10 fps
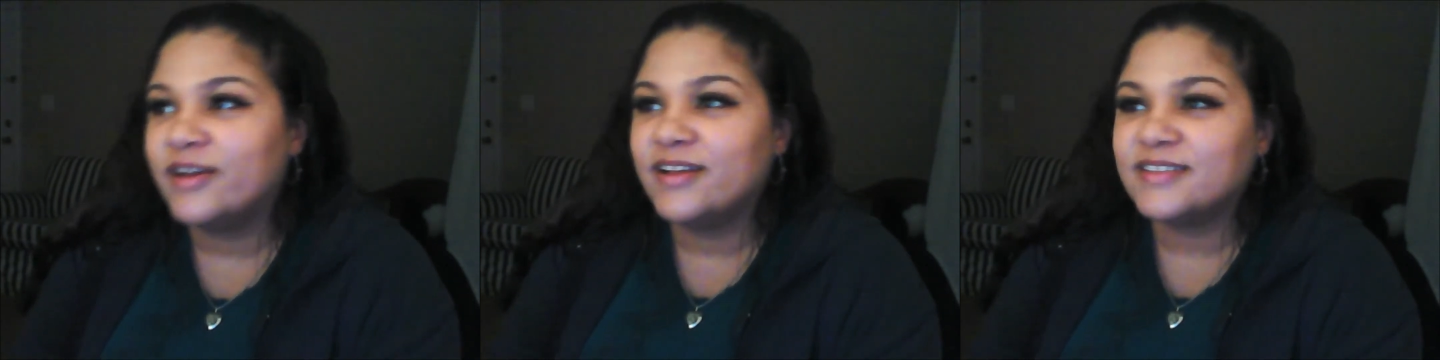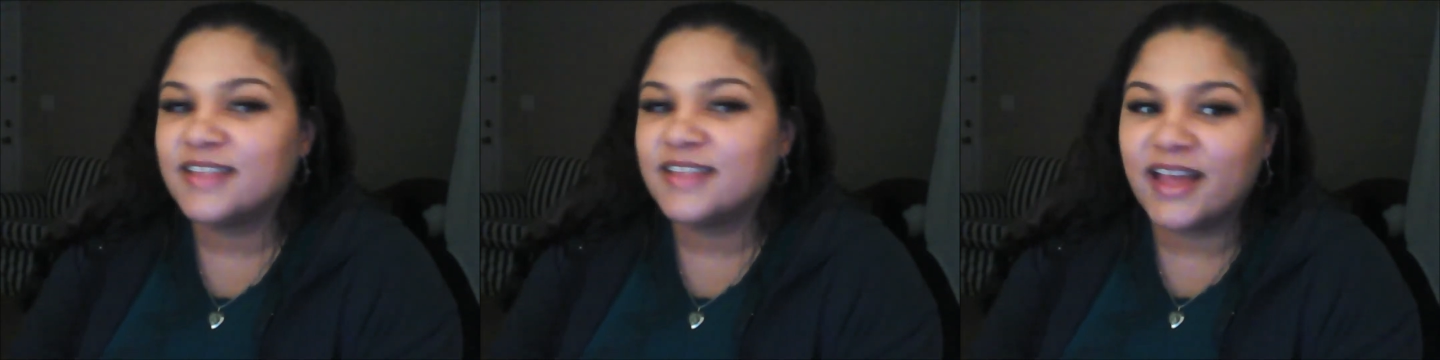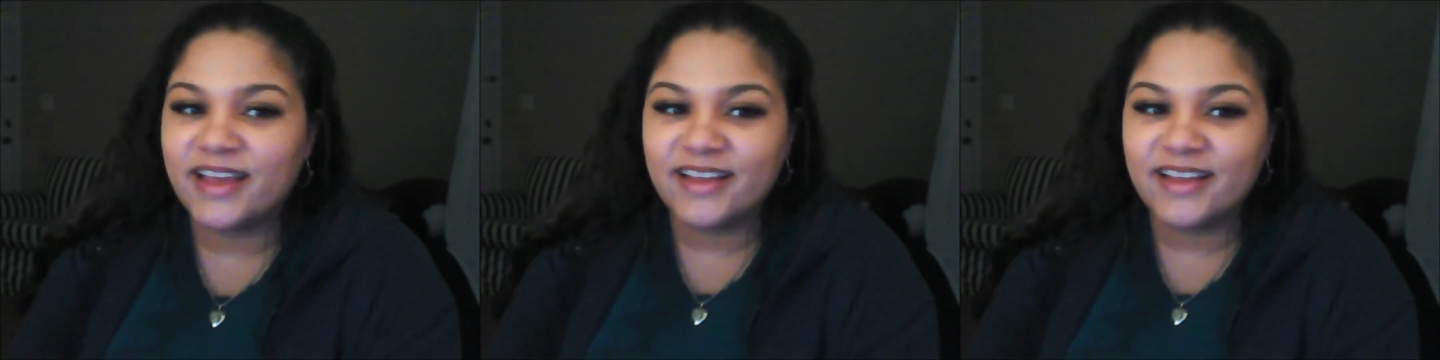to
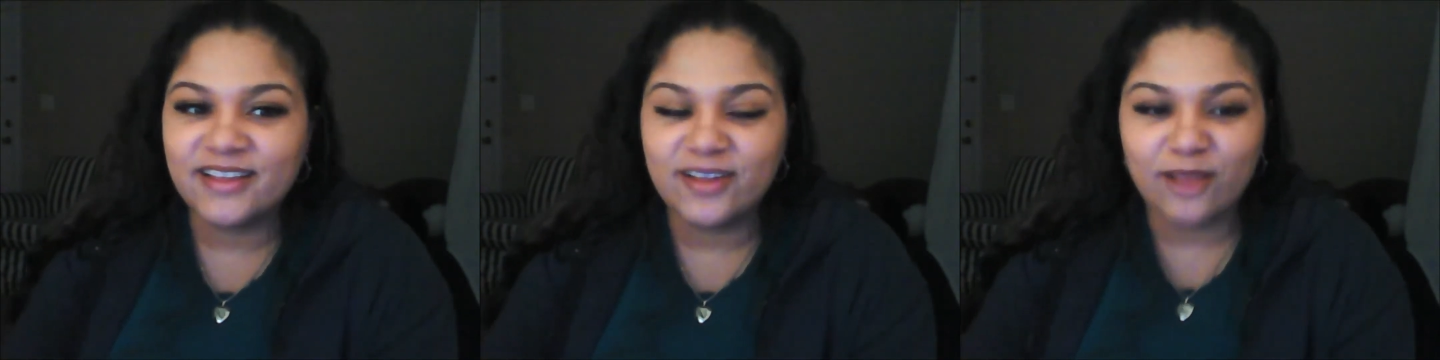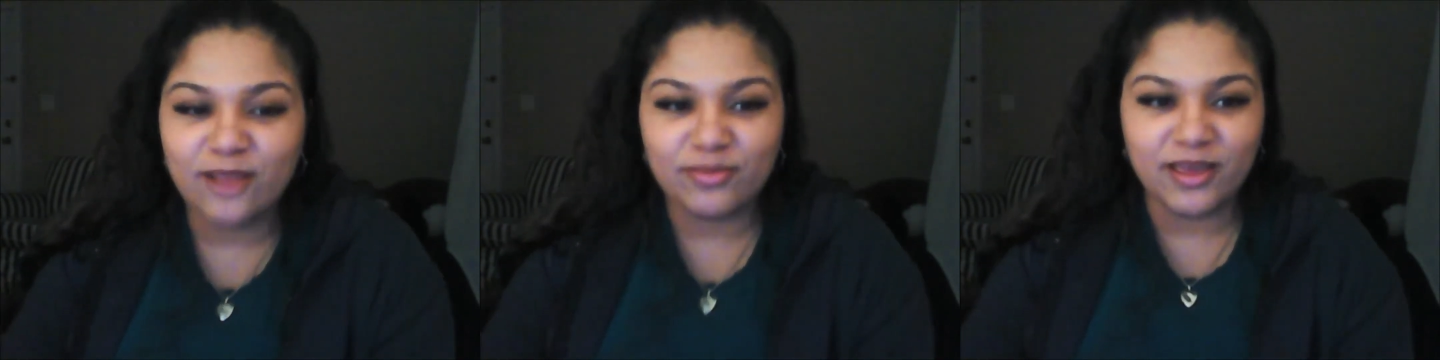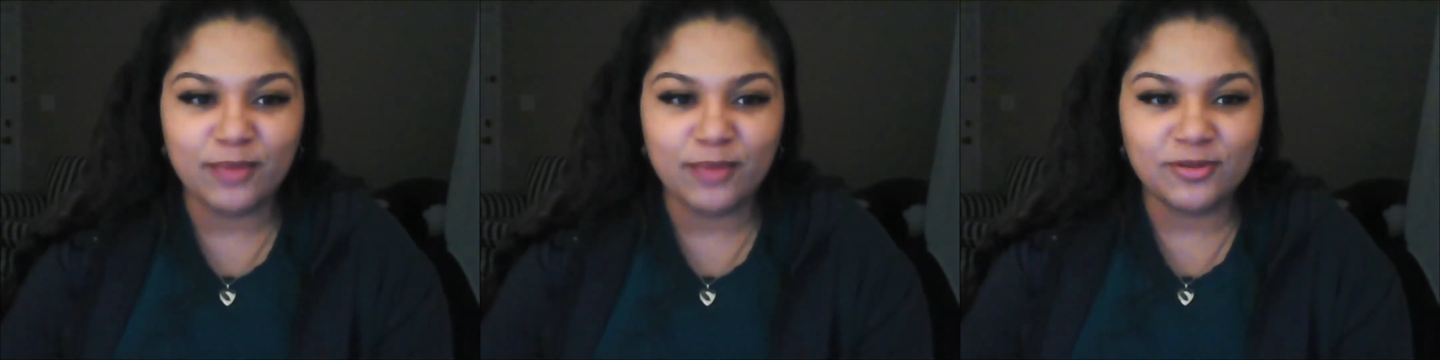like not be
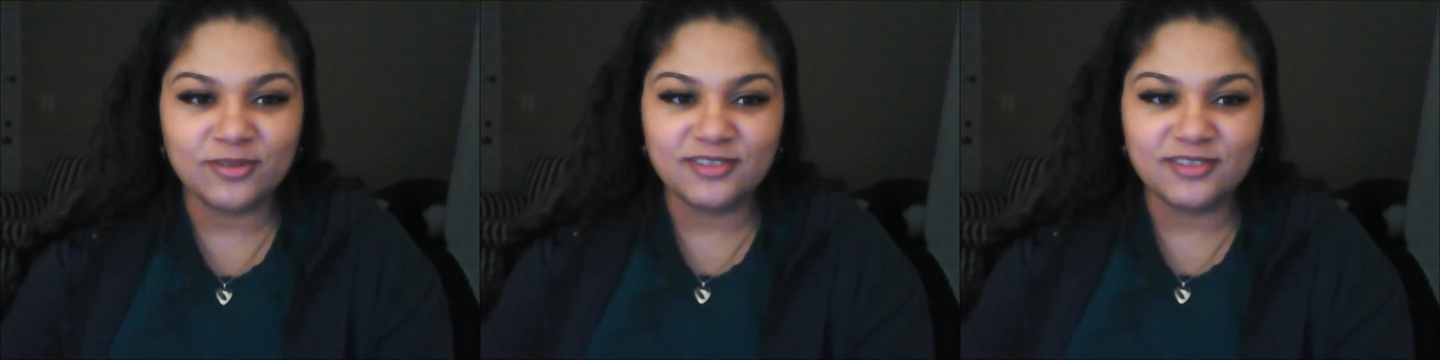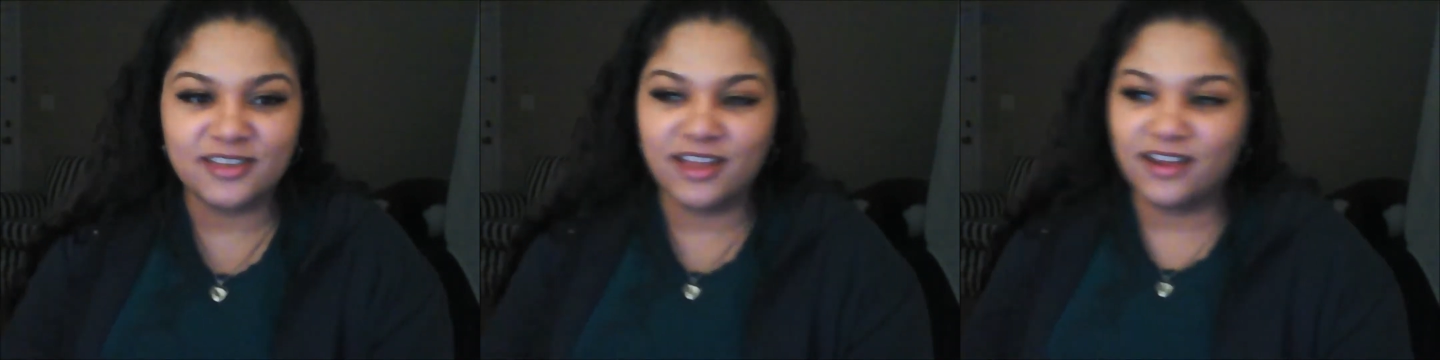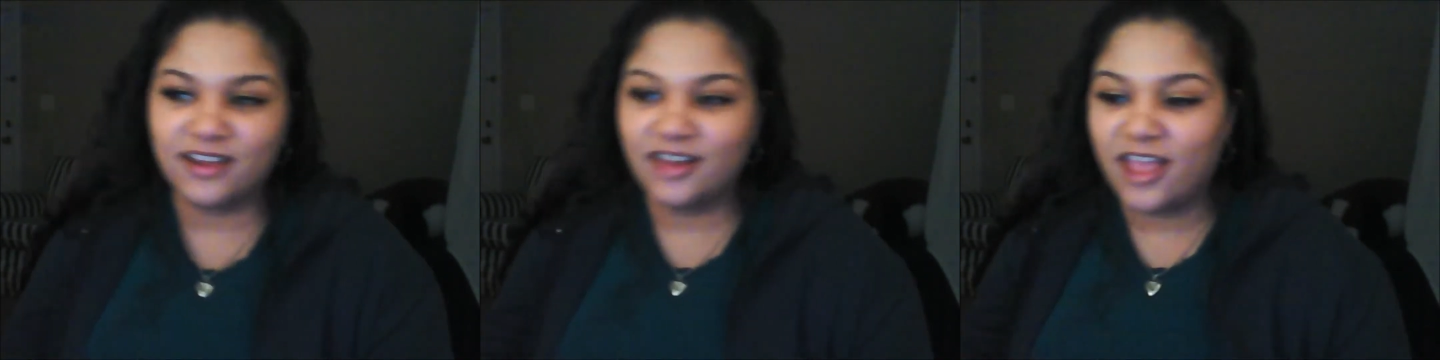able to get
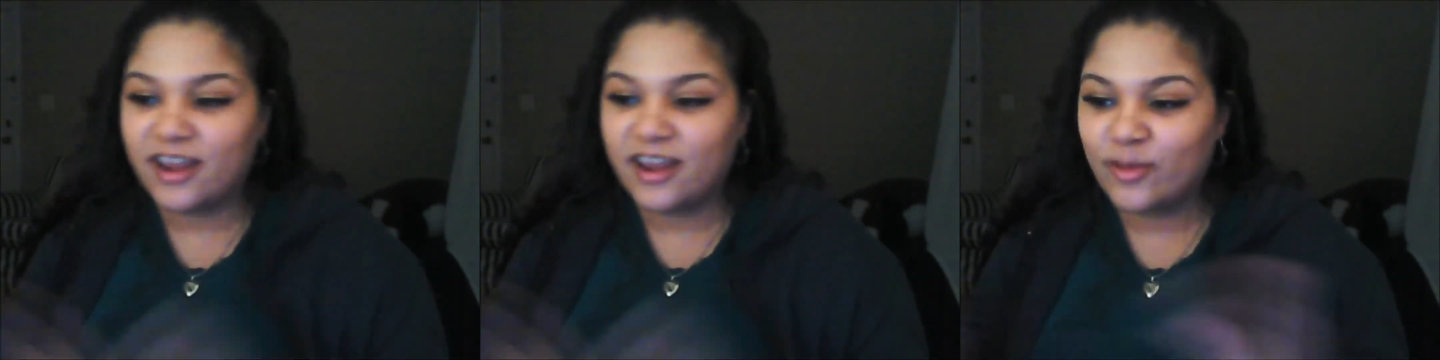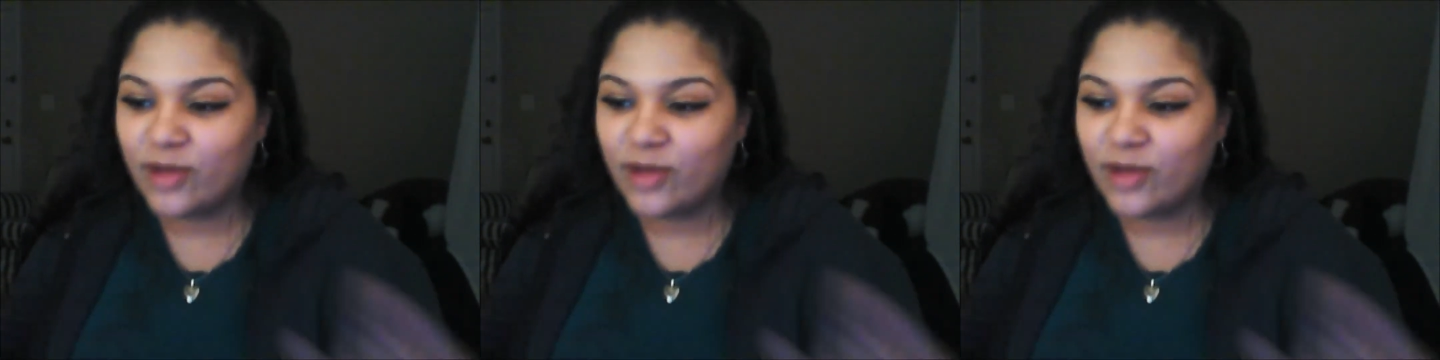anywhere